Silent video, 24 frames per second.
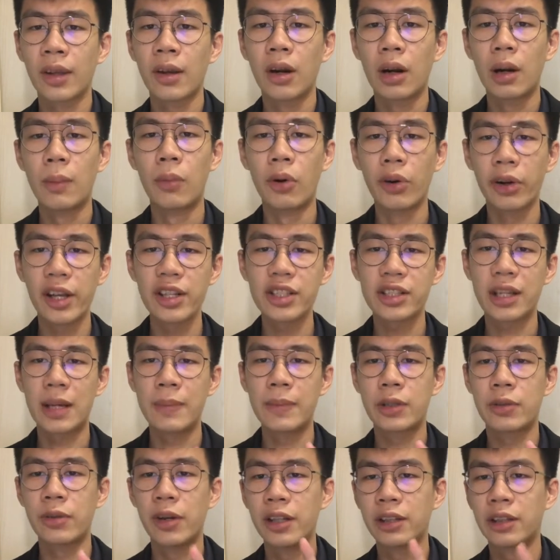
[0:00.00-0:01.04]
a mortgage can
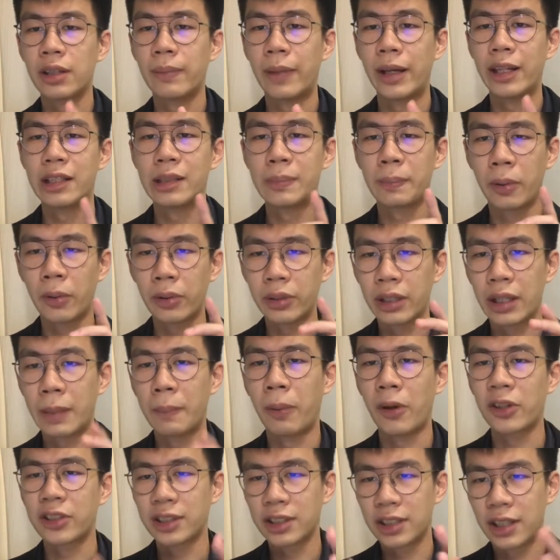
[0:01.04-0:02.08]
be created by
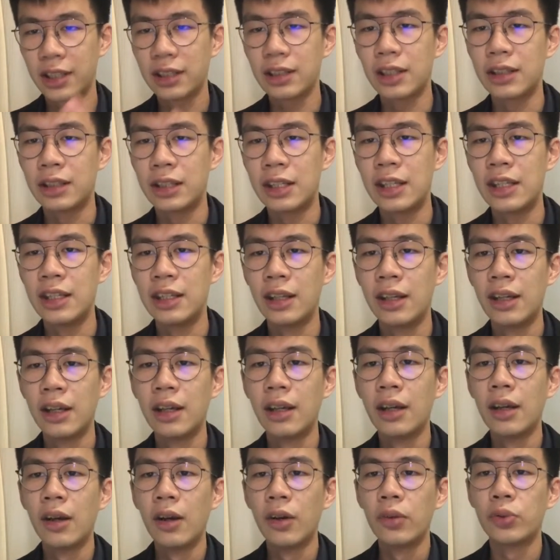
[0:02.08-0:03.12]
depositing the deed
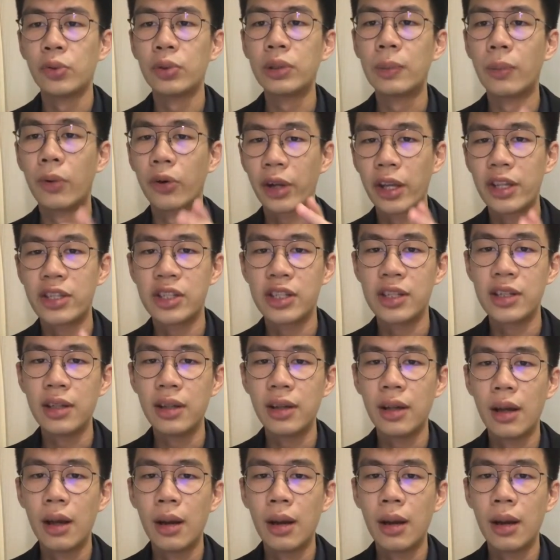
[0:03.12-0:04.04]
to the mortgagee,